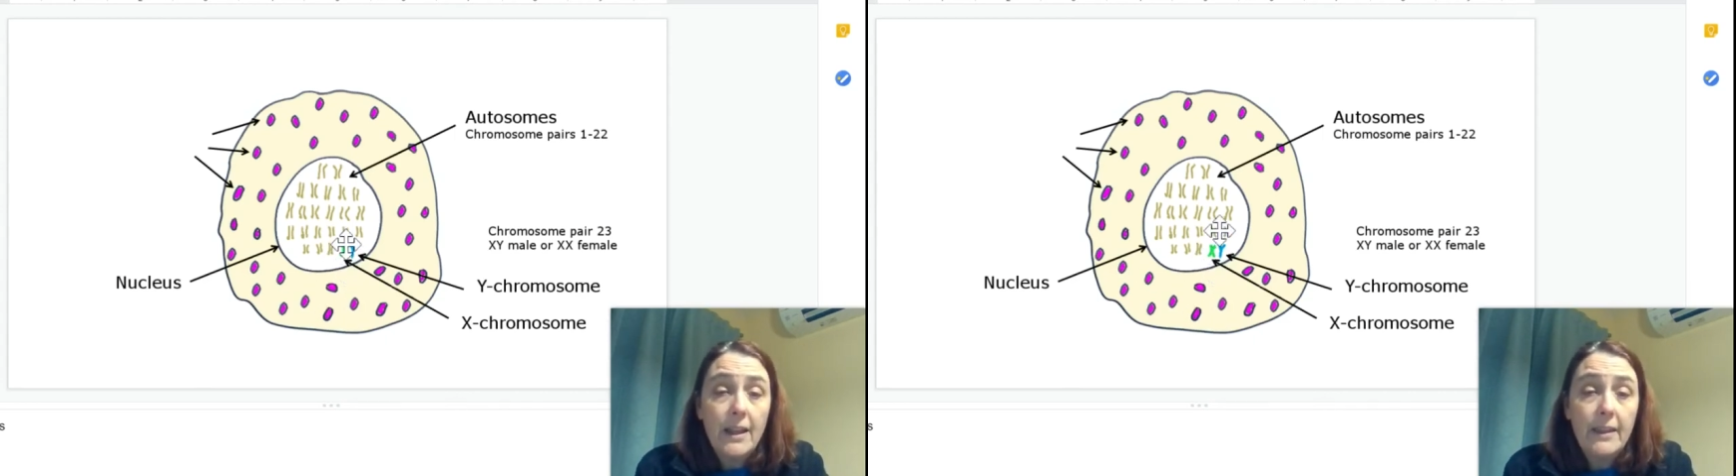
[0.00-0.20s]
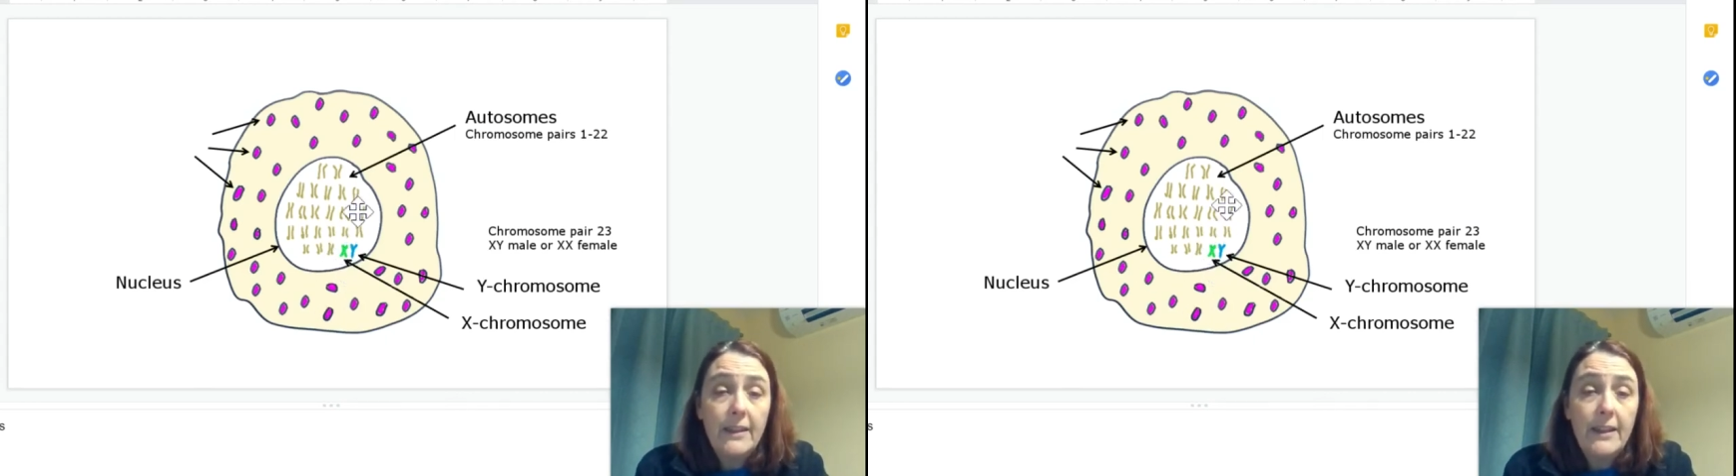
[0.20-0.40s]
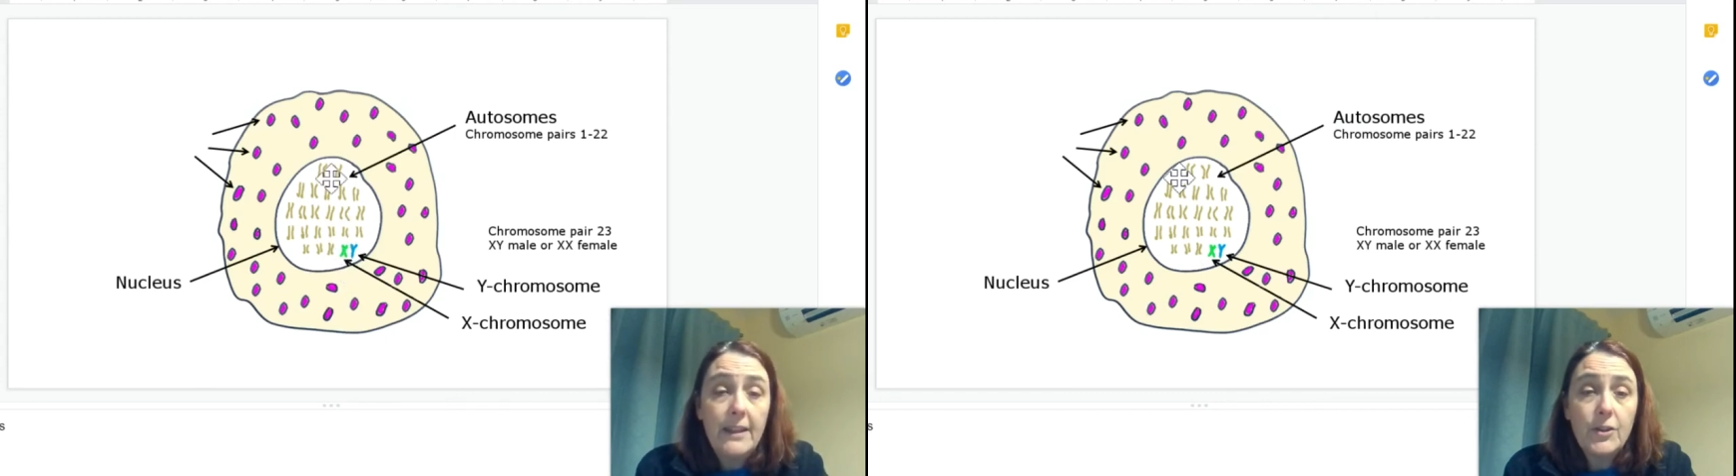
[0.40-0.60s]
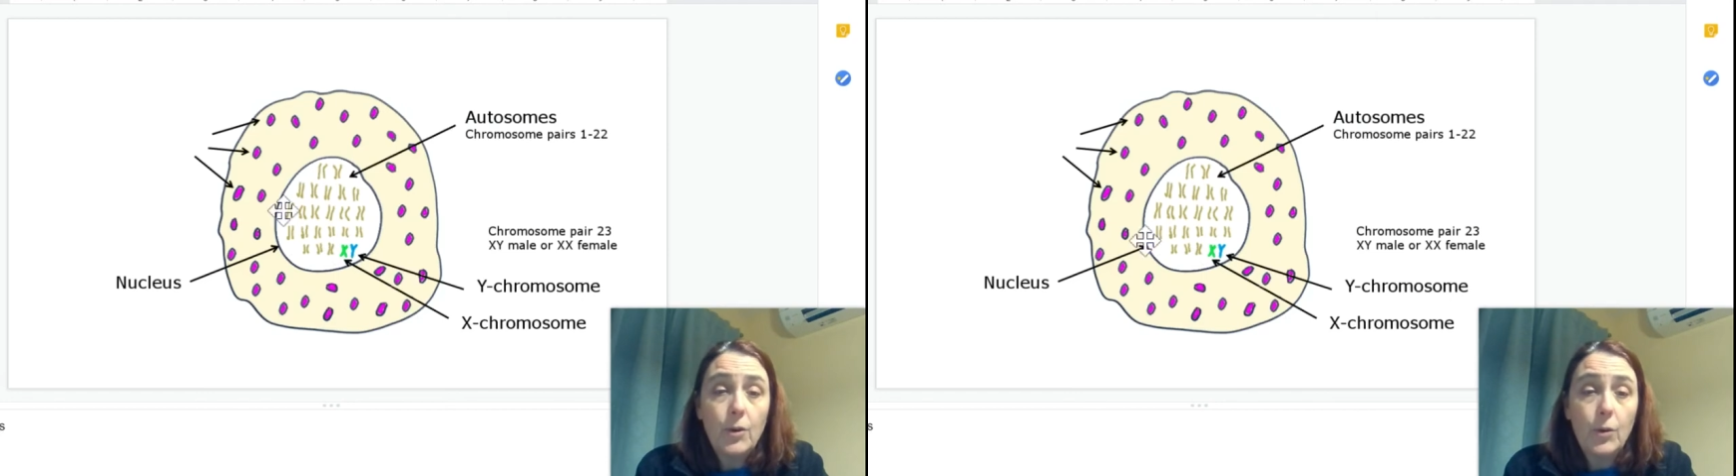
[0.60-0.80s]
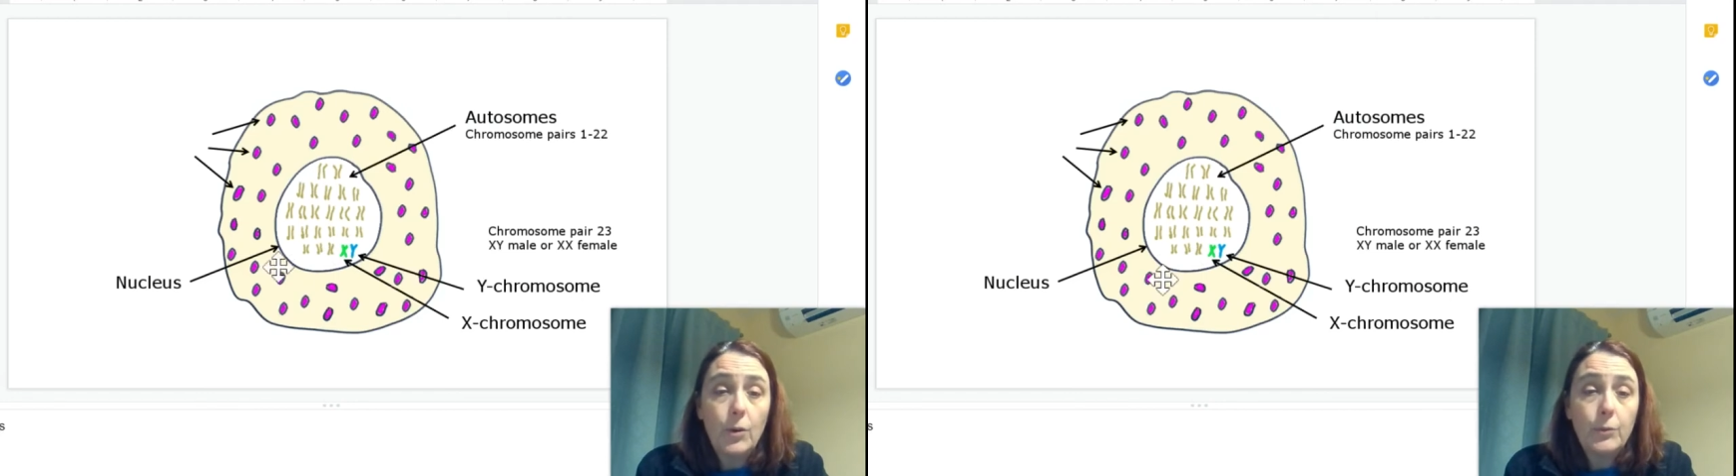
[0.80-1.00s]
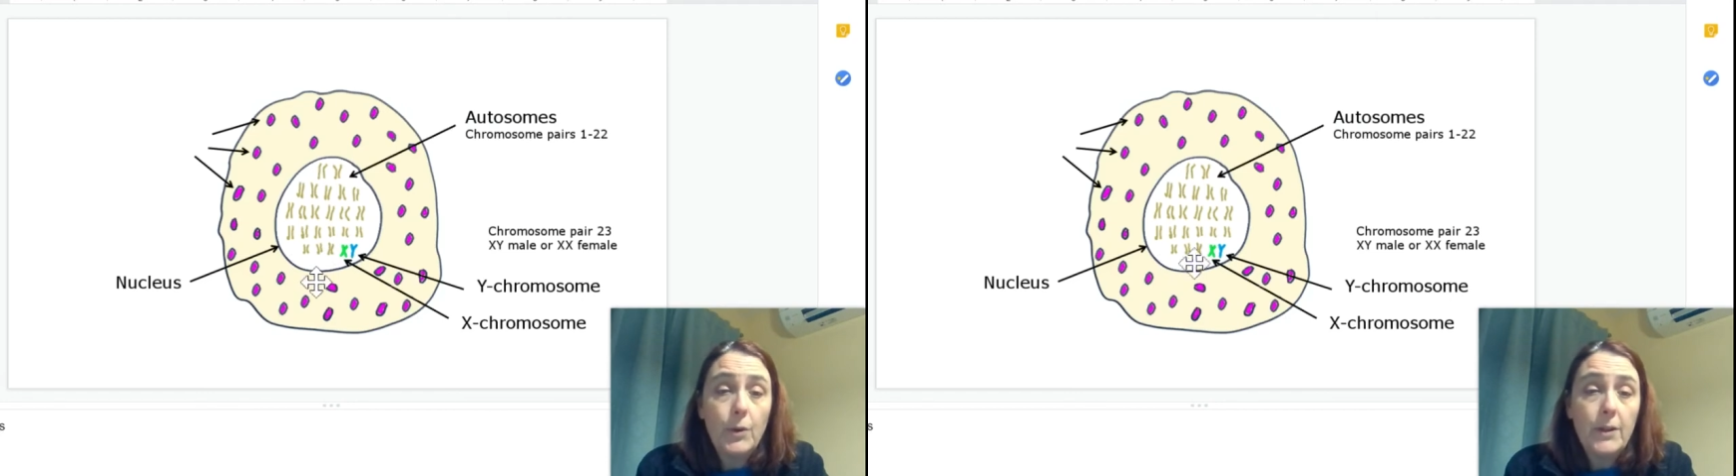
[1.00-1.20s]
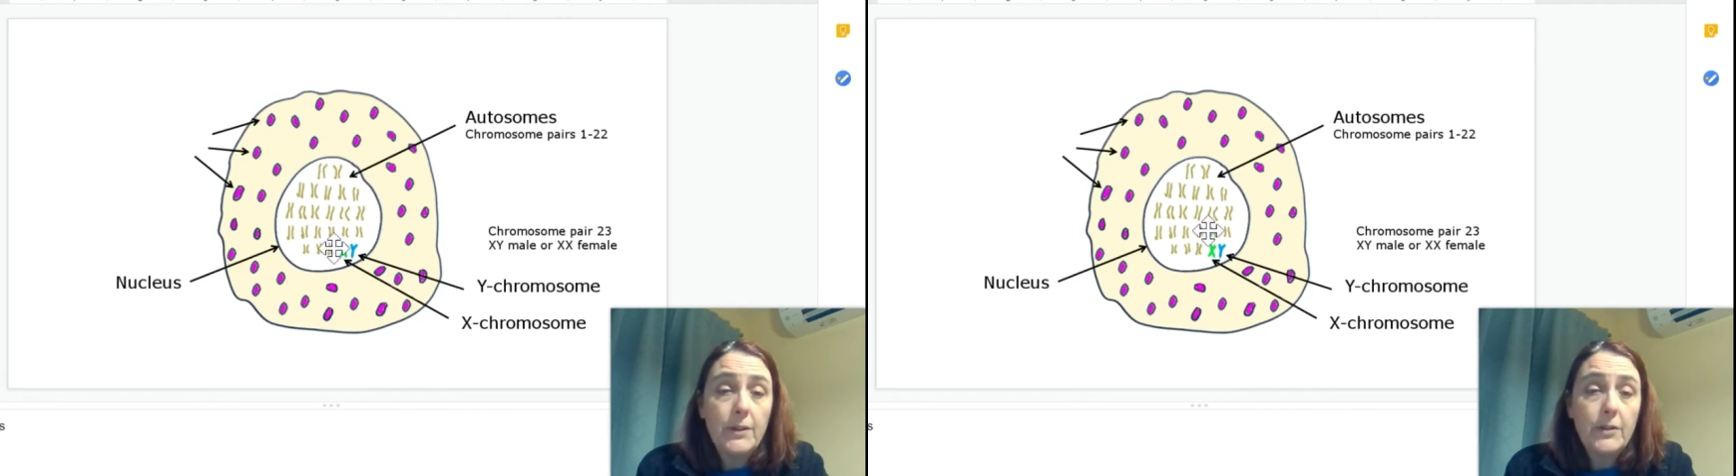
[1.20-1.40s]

these gold ones